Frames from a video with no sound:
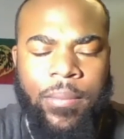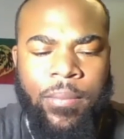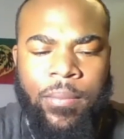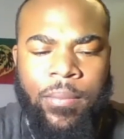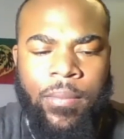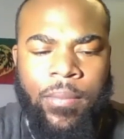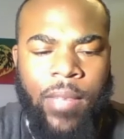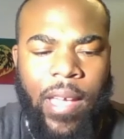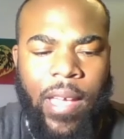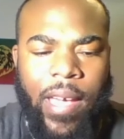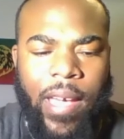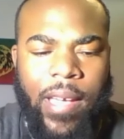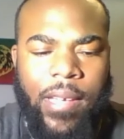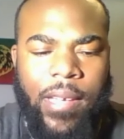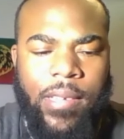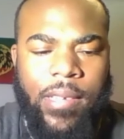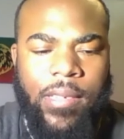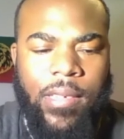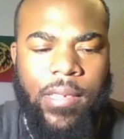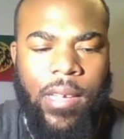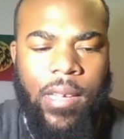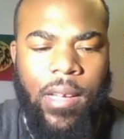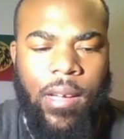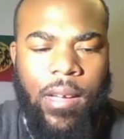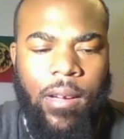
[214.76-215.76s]
as
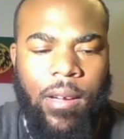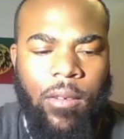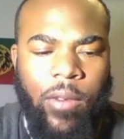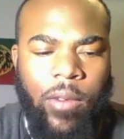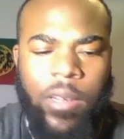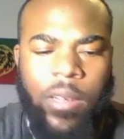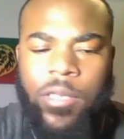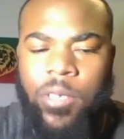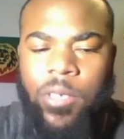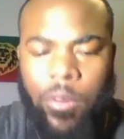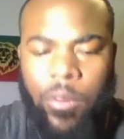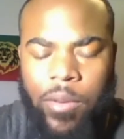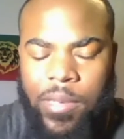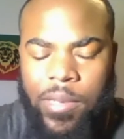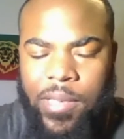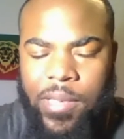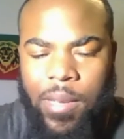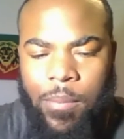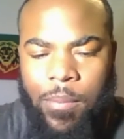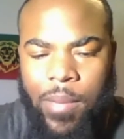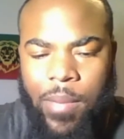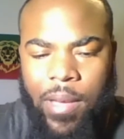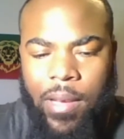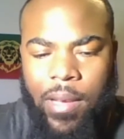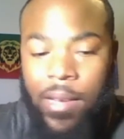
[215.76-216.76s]
racial
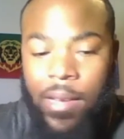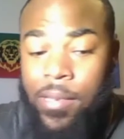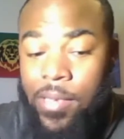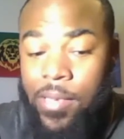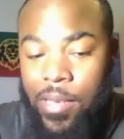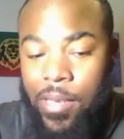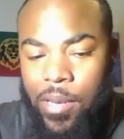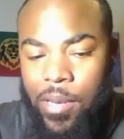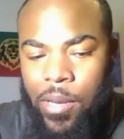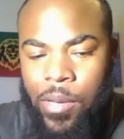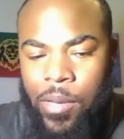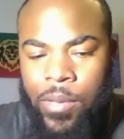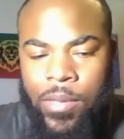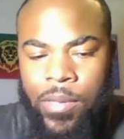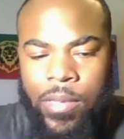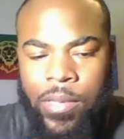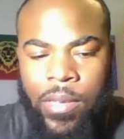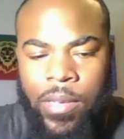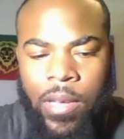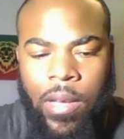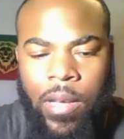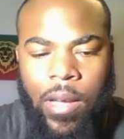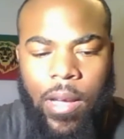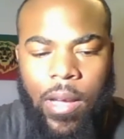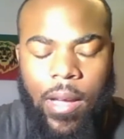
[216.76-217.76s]
resentment continues,
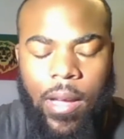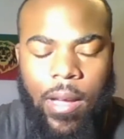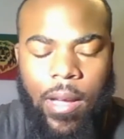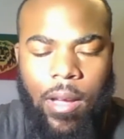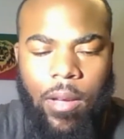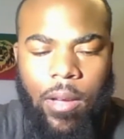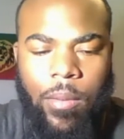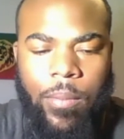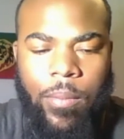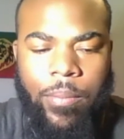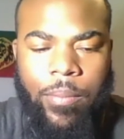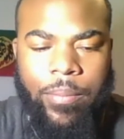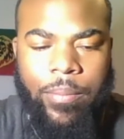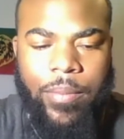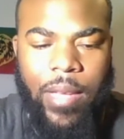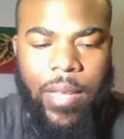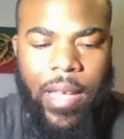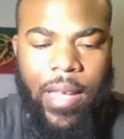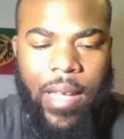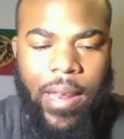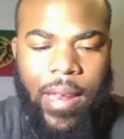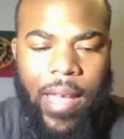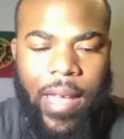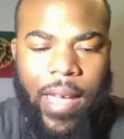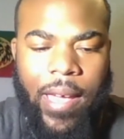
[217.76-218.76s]

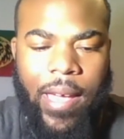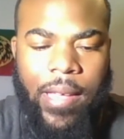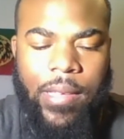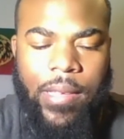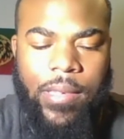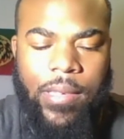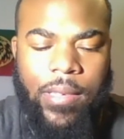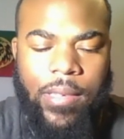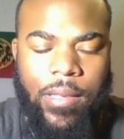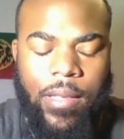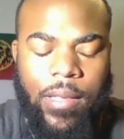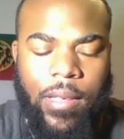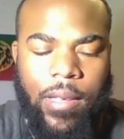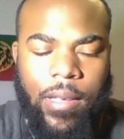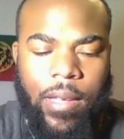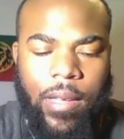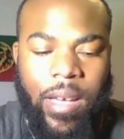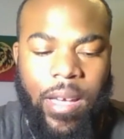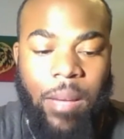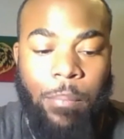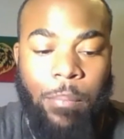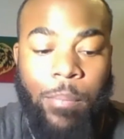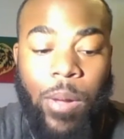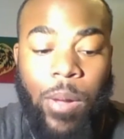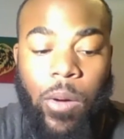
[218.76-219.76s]
and as the
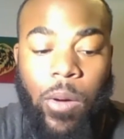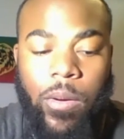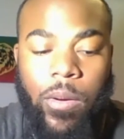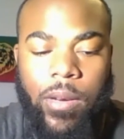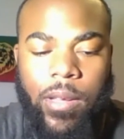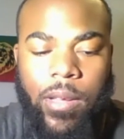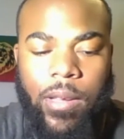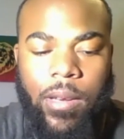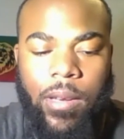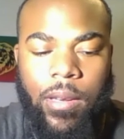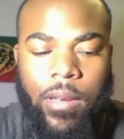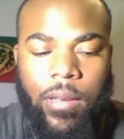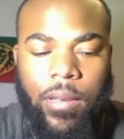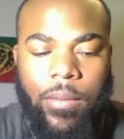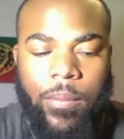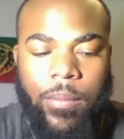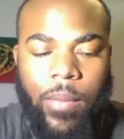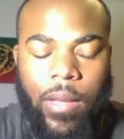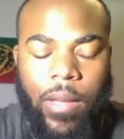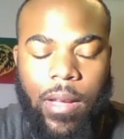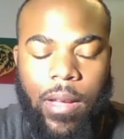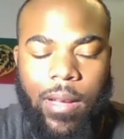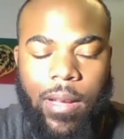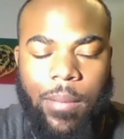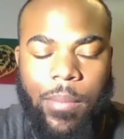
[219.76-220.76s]
emboldened
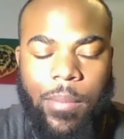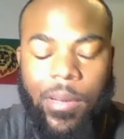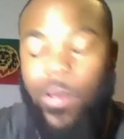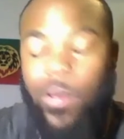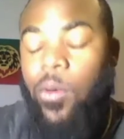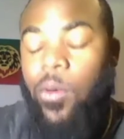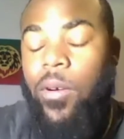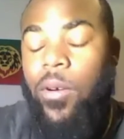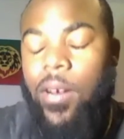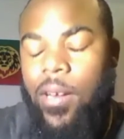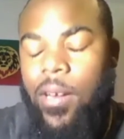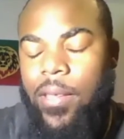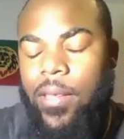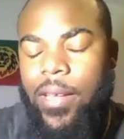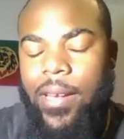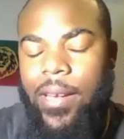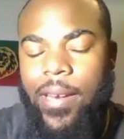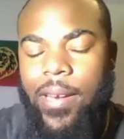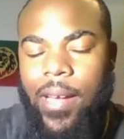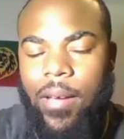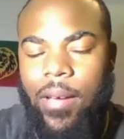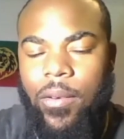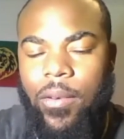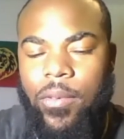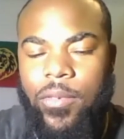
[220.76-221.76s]
minority that
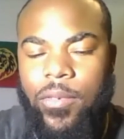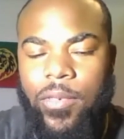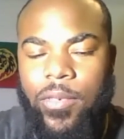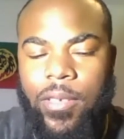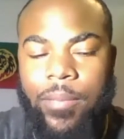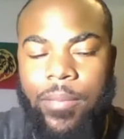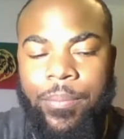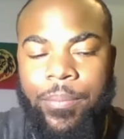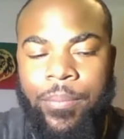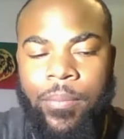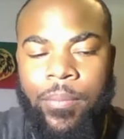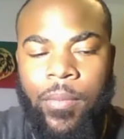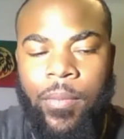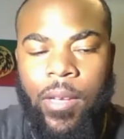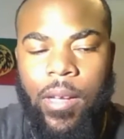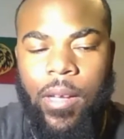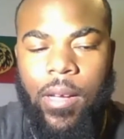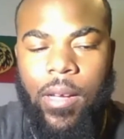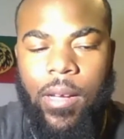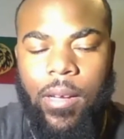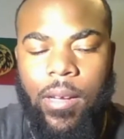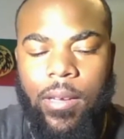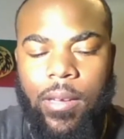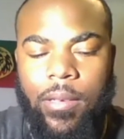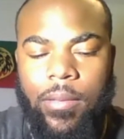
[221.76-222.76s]
Donald Trump
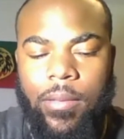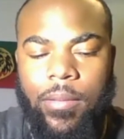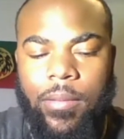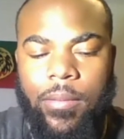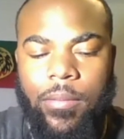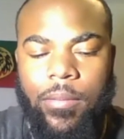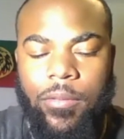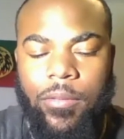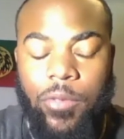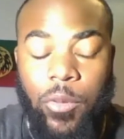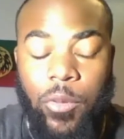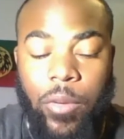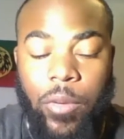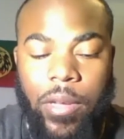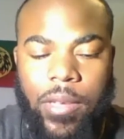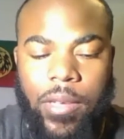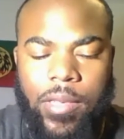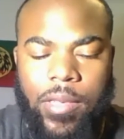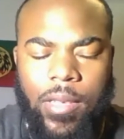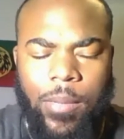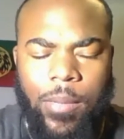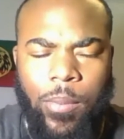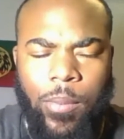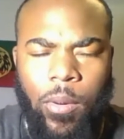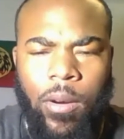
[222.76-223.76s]
uh, drew his
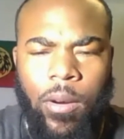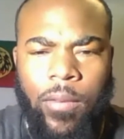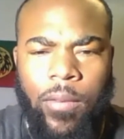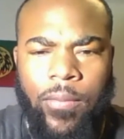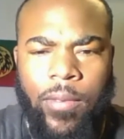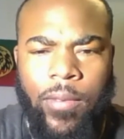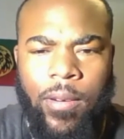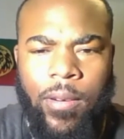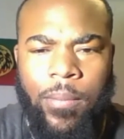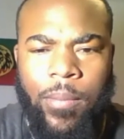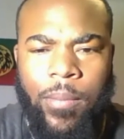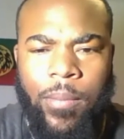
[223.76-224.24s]
support from,